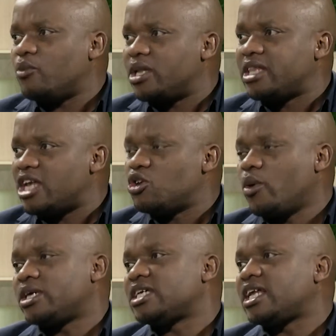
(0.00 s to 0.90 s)
when they know
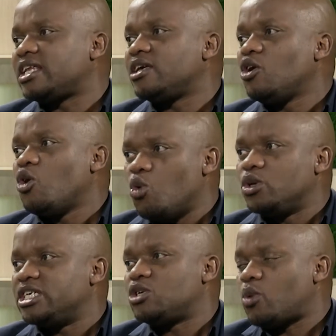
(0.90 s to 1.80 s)
exactly who
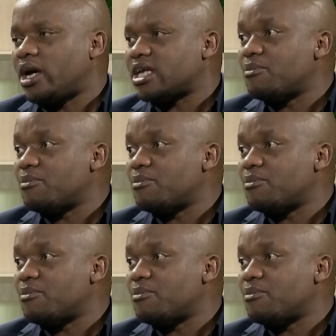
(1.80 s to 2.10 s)
did what.